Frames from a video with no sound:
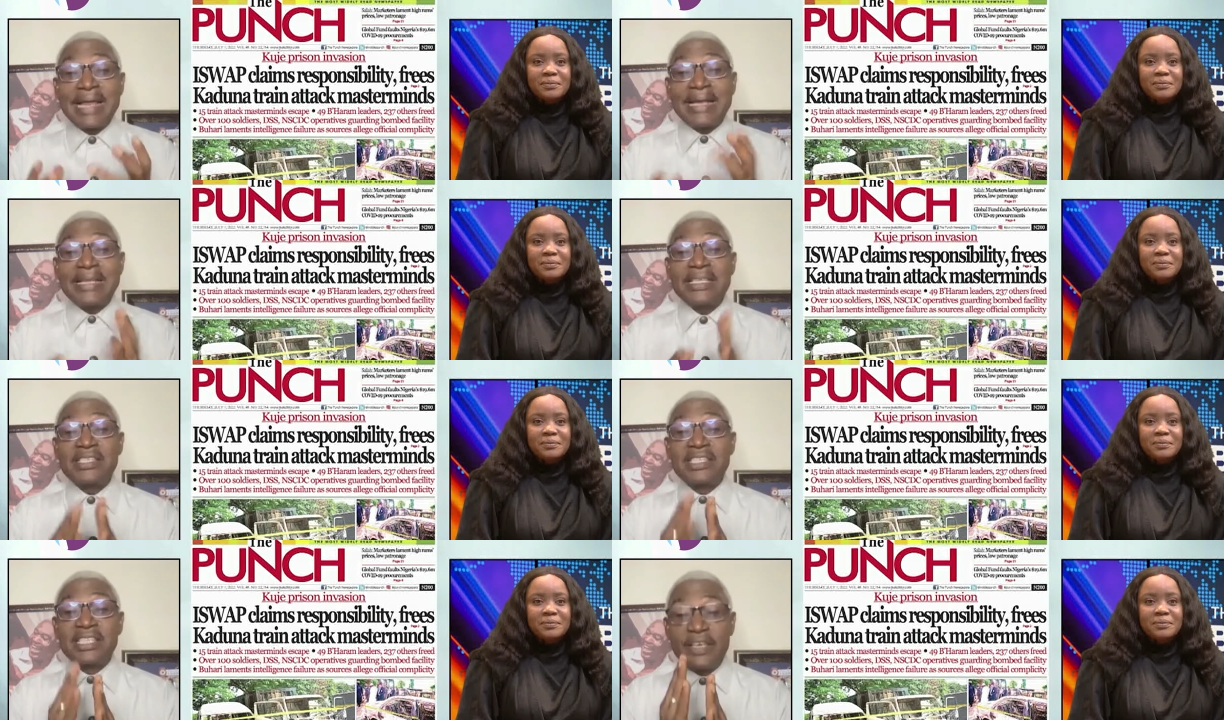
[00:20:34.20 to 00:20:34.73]
Speaker 1: that is
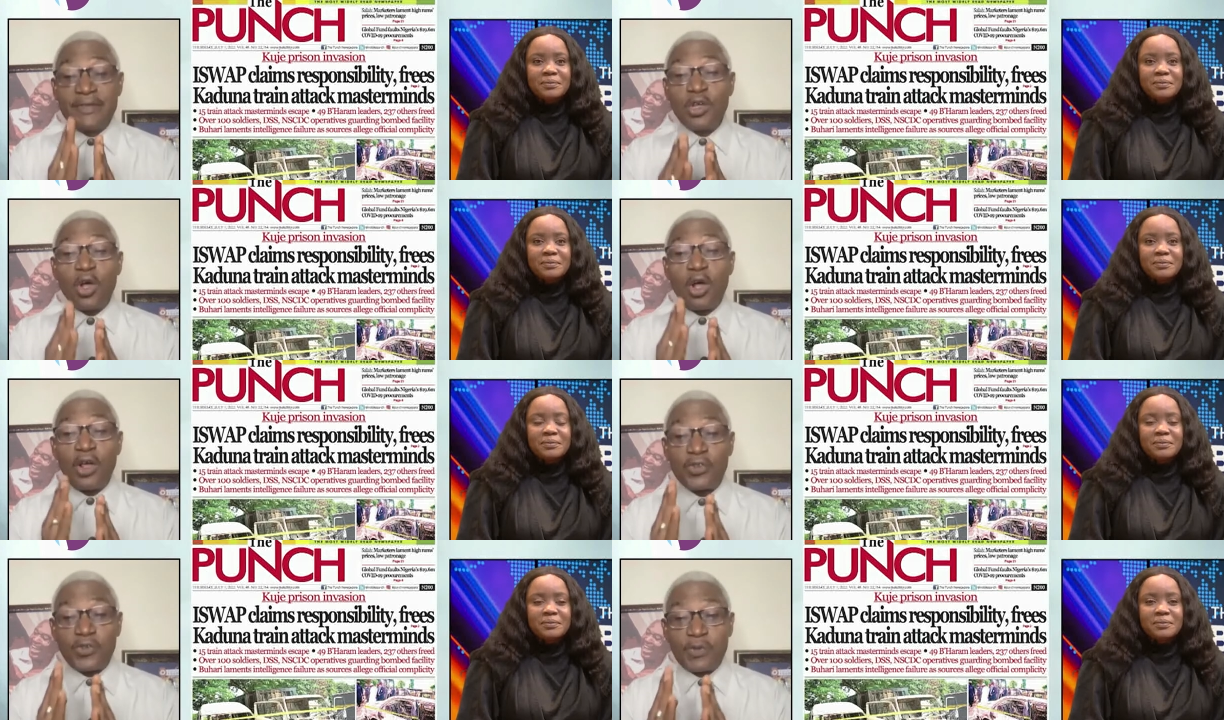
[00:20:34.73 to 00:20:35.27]
giving
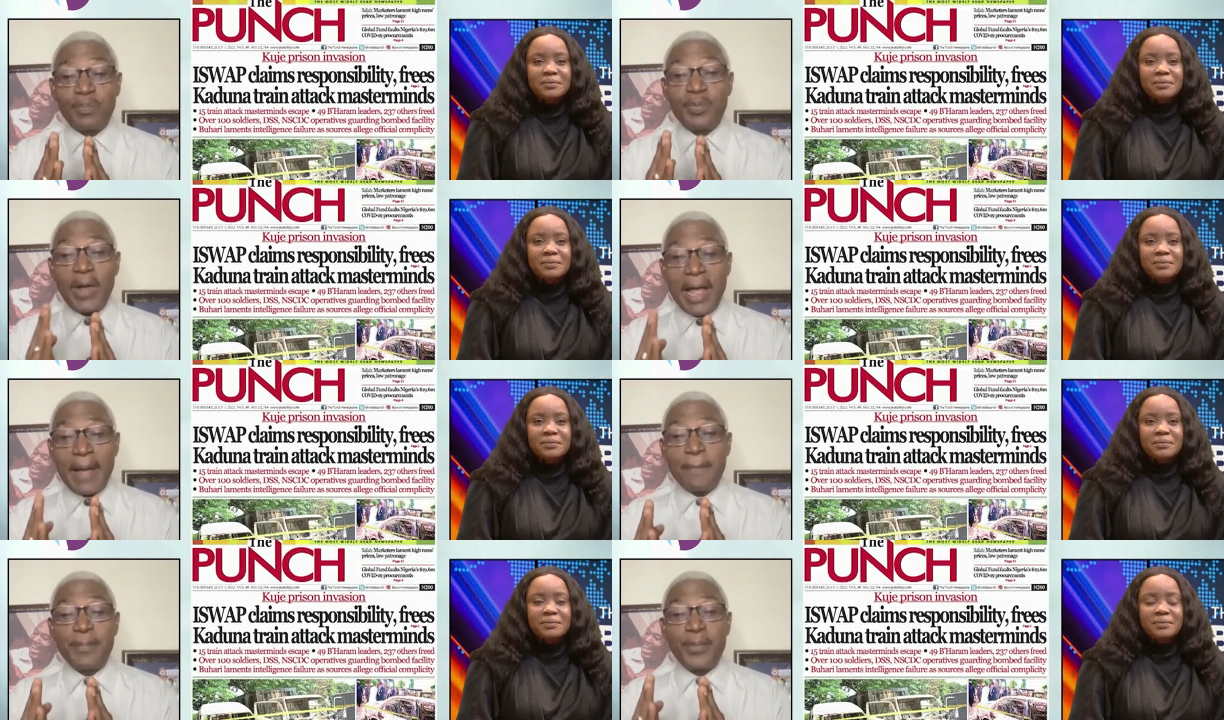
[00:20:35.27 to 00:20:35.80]
us blue
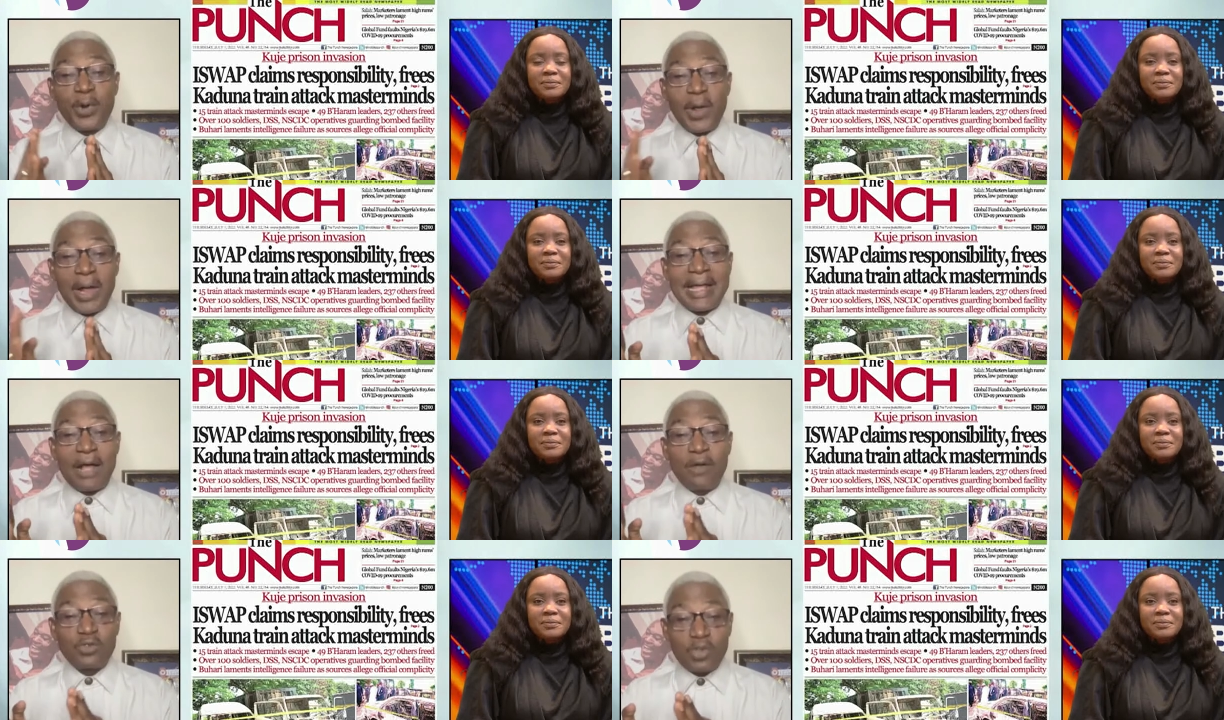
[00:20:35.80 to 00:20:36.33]
and blue
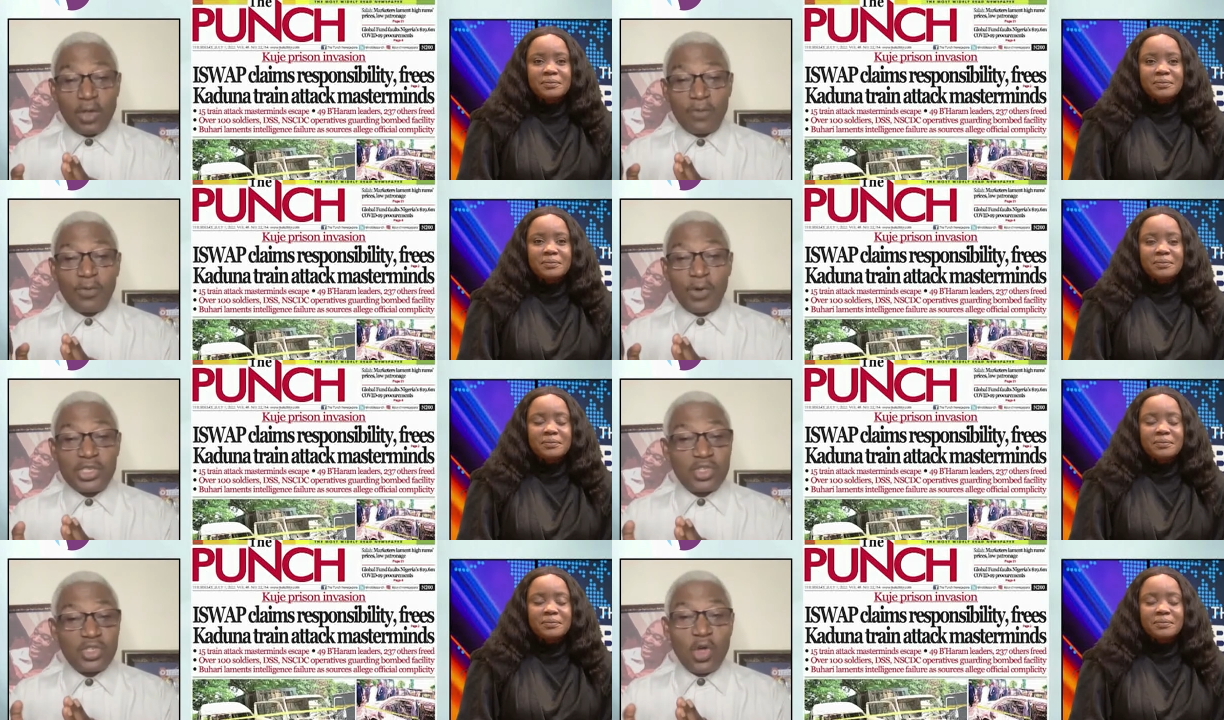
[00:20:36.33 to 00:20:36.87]
account of what is
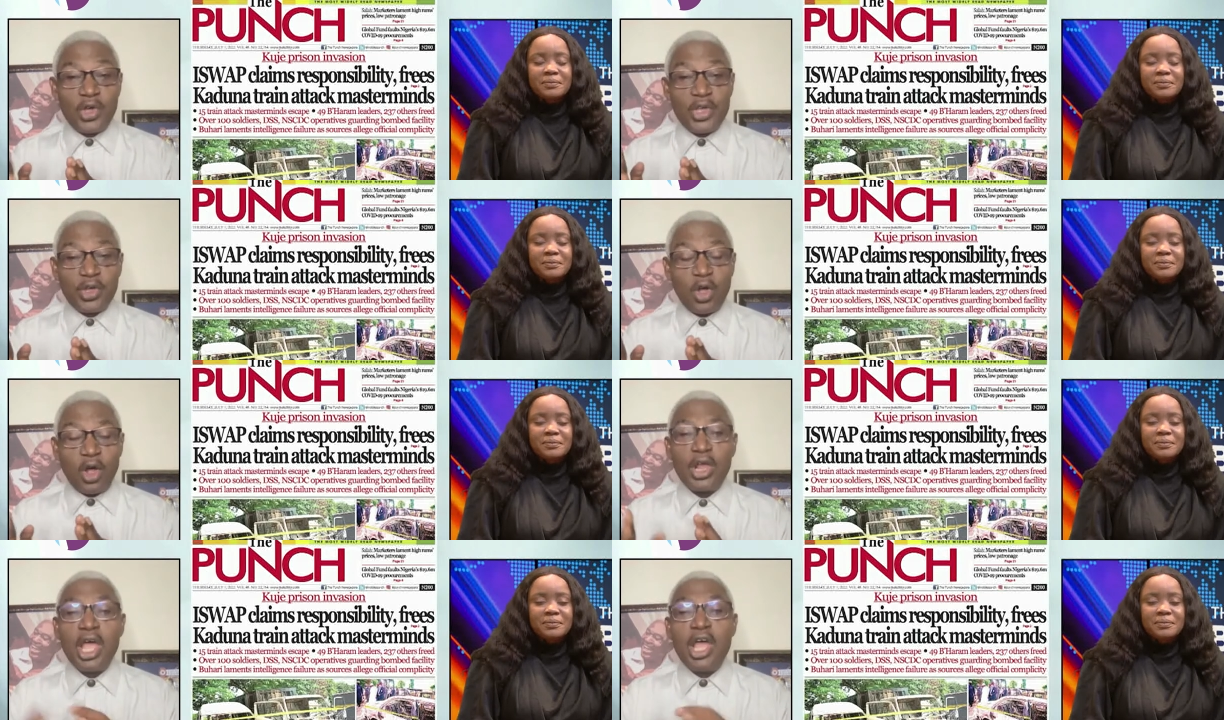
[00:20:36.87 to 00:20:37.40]
going
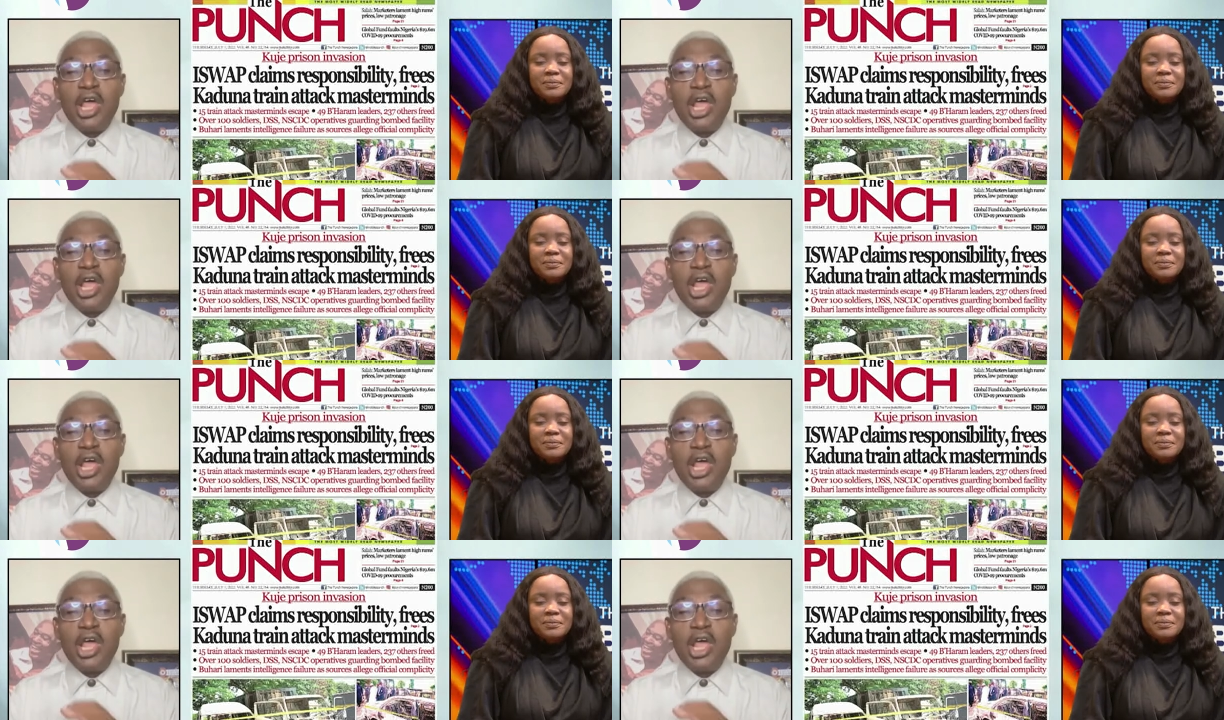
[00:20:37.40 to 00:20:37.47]
on.